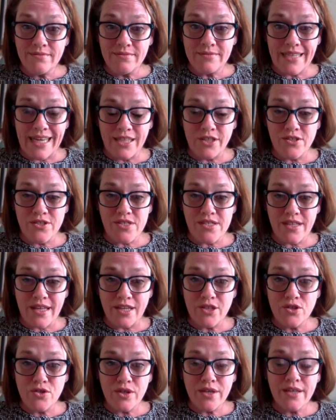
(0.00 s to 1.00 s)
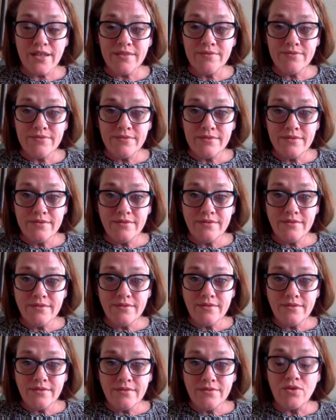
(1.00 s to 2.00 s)
I used that trick
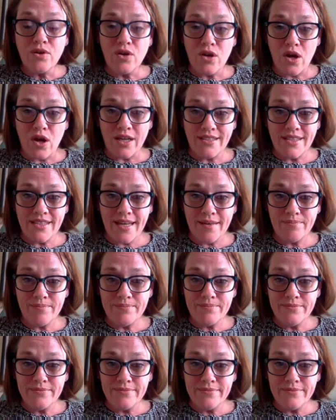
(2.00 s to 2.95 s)
for a long time,